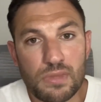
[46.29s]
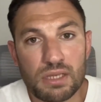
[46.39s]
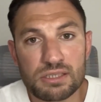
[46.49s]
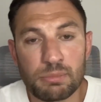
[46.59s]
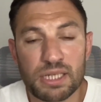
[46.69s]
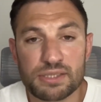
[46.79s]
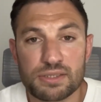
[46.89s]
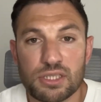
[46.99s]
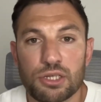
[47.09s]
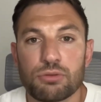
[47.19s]
some lessons
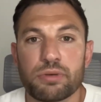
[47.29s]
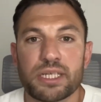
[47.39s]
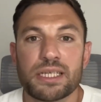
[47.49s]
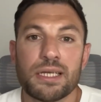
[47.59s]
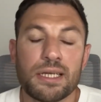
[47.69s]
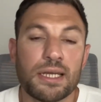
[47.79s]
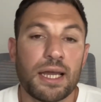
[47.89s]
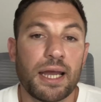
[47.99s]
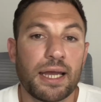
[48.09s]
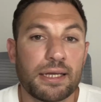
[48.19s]
learned already,
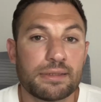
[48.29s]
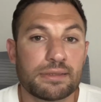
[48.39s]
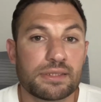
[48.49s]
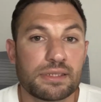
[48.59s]
and